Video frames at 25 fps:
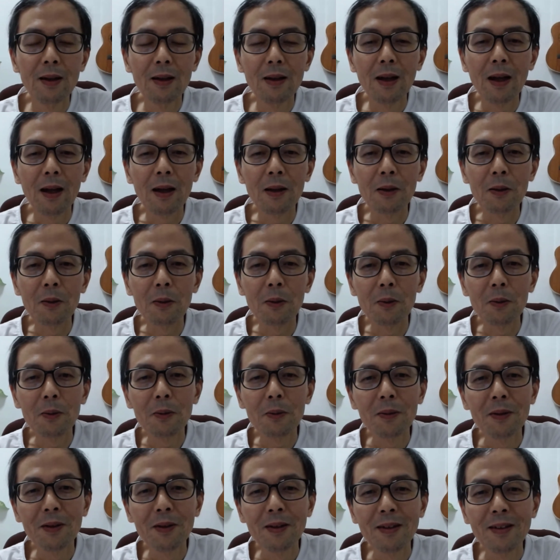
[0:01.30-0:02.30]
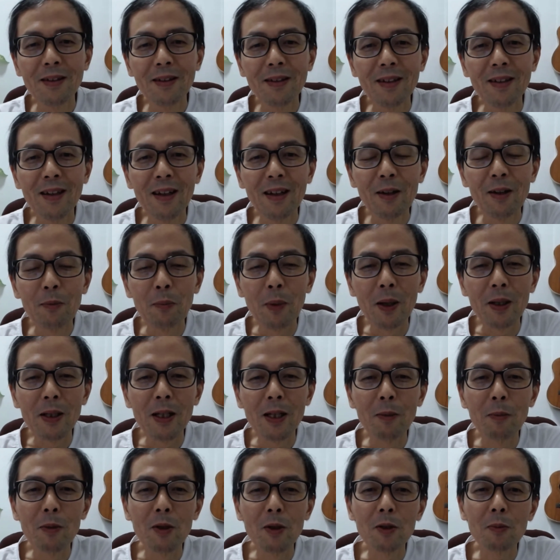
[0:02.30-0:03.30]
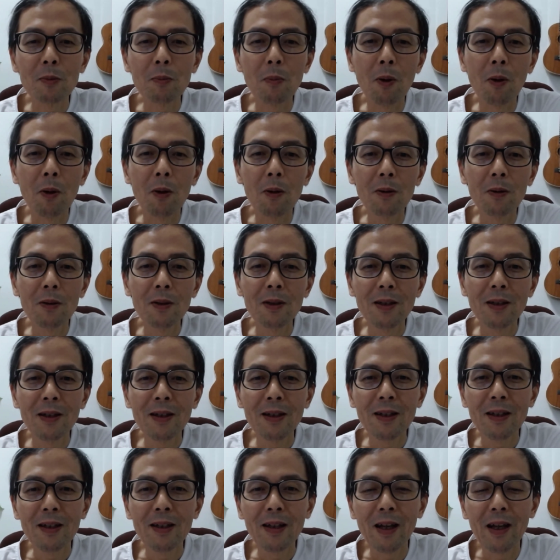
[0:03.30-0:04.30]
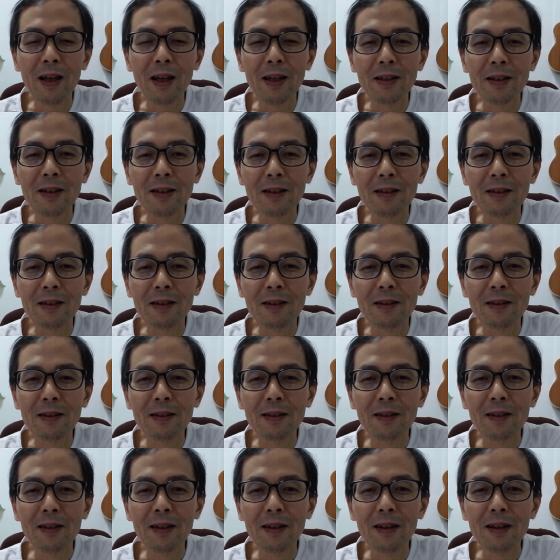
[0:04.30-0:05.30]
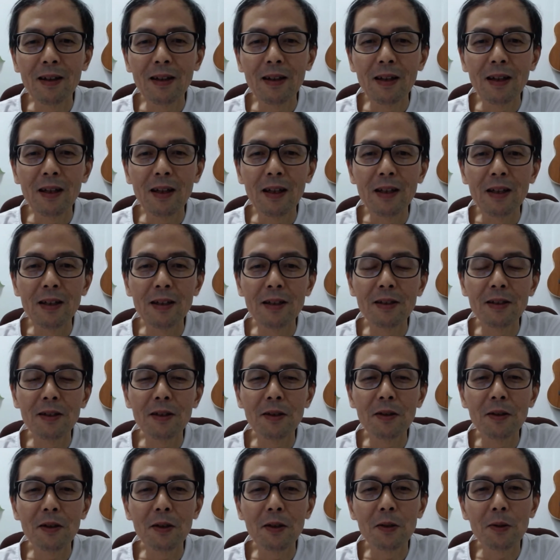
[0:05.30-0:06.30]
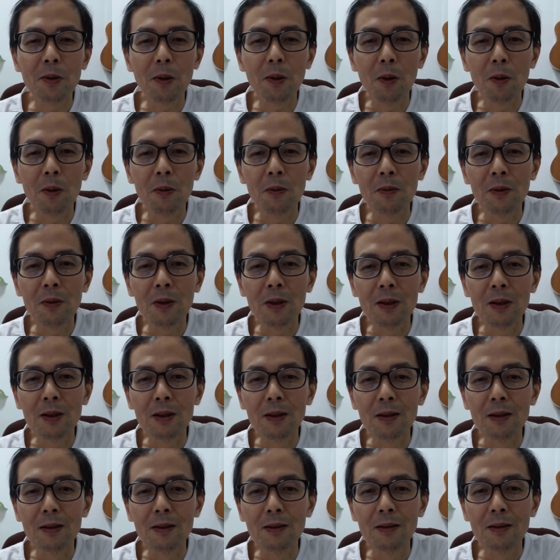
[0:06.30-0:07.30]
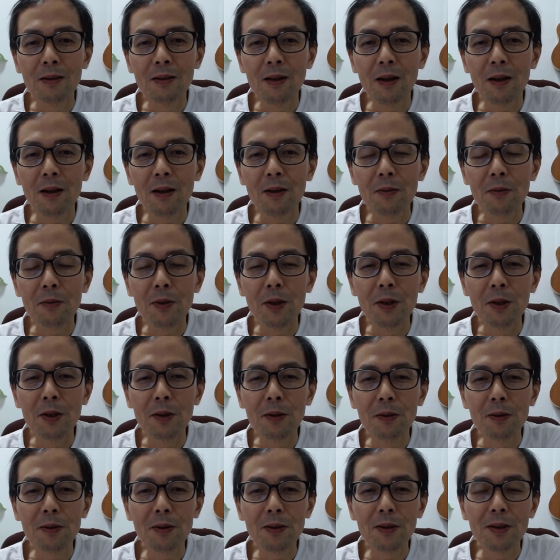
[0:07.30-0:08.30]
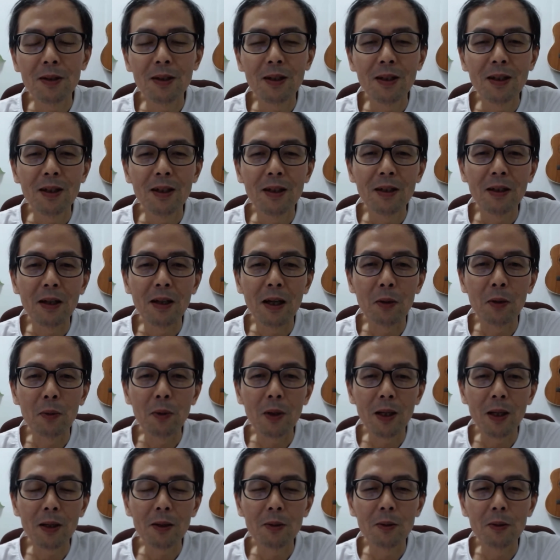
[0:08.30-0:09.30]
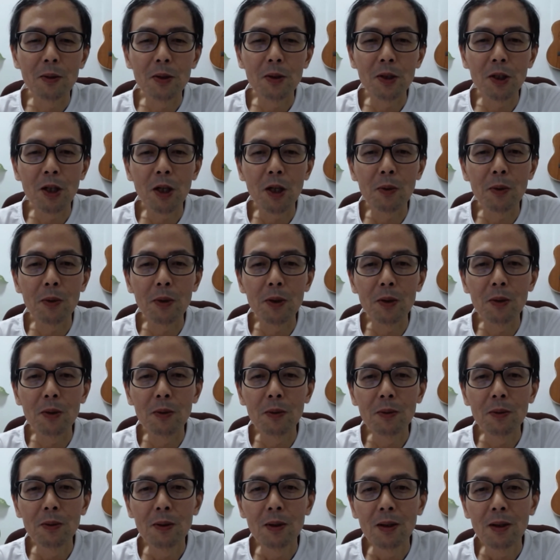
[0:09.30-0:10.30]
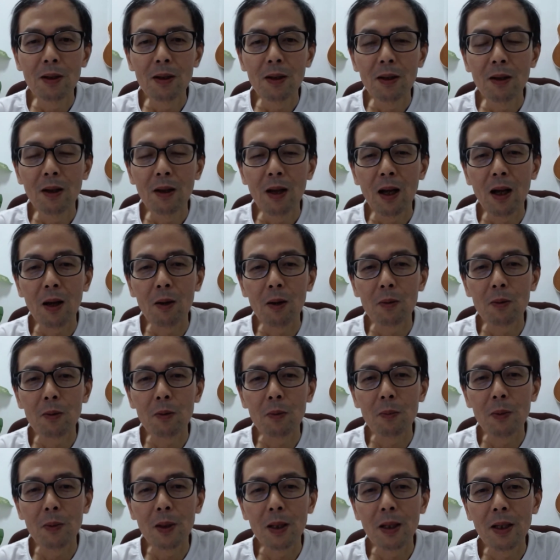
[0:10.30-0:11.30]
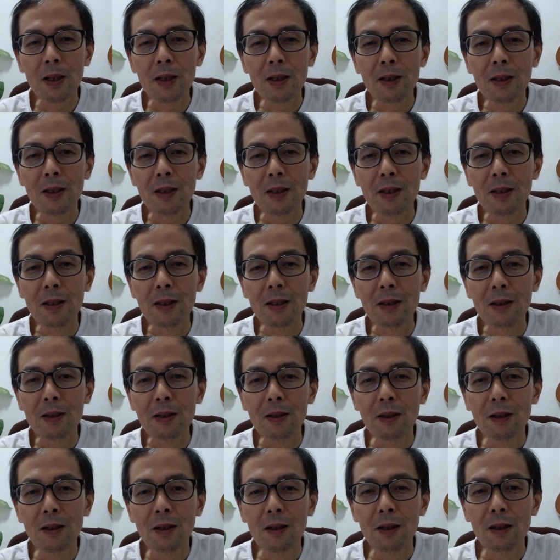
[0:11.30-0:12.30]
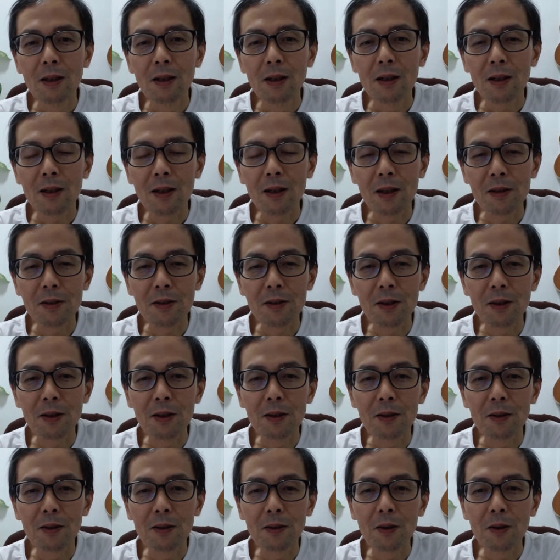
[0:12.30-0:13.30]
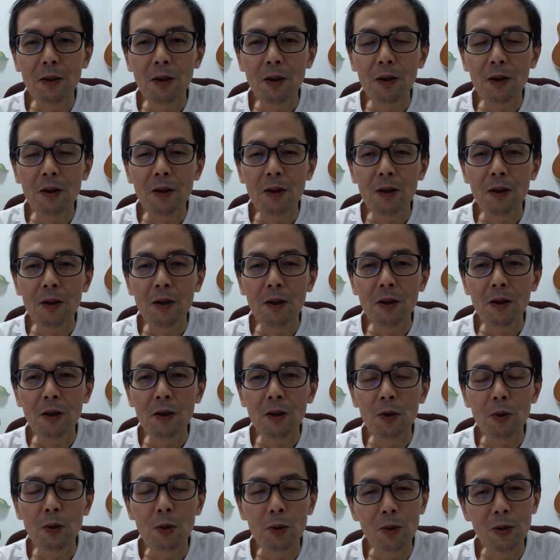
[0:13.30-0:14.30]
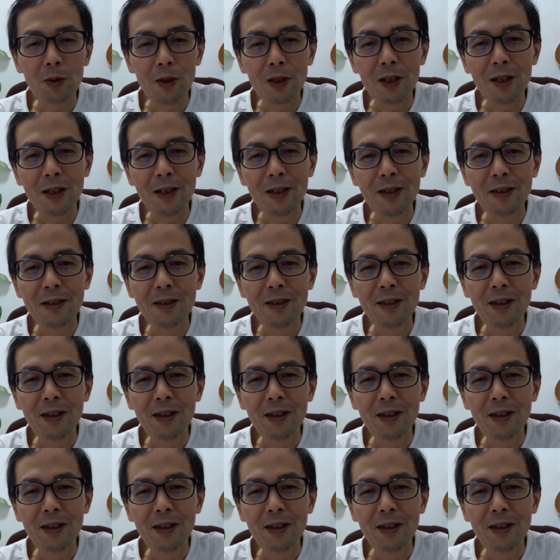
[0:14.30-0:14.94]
Hello, my name is Paul, and in this series of videos, I would like to share with you how to play the classical ukulele.